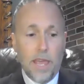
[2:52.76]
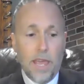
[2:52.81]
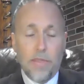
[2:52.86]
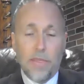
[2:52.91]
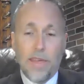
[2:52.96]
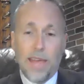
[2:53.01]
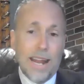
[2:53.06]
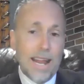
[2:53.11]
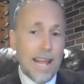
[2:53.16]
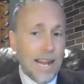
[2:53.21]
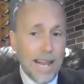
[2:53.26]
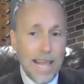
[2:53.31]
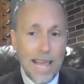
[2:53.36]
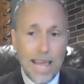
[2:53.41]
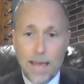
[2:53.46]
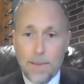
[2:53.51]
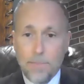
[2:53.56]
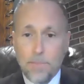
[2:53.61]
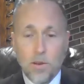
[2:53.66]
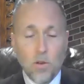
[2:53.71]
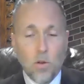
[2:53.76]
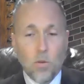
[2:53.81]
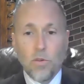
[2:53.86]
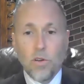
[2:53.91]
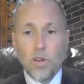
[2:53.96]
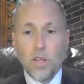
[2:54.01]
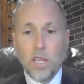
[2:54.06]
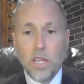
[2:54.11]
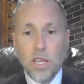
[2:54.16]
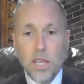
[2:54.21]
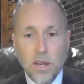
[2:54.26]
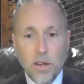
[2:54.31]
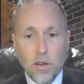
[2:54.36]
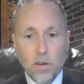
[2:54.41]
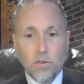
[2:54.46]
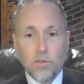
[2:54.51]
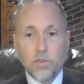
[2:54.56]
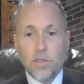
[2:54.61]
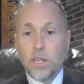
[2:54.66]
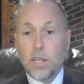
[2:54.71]
that had happened over
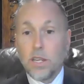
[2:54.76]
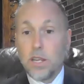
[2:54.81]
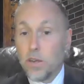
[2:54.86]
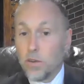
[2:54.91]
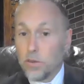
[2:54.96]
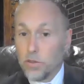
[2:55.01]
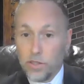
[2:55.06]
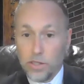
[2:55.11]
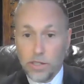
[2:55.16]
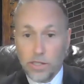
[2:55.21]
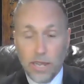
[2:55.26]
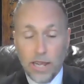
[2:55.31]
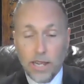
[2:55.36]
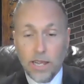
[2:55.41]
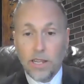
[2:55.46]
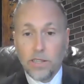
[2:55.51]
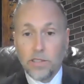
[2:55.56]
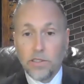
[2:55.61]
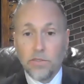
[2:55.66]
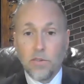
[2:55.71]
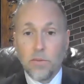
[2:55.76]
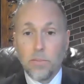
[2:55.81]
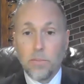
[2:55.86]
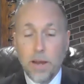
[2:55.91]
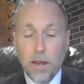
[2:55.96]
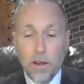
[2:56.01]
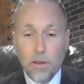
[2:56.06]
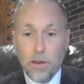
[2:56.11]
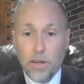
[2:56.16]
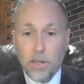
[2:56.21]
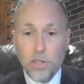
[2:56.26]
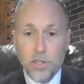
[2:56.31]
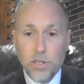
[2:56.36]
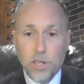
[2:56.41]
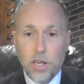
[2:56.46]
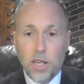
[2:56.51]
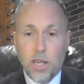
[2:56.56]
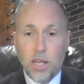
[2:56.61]
years and years and decades of a marriage,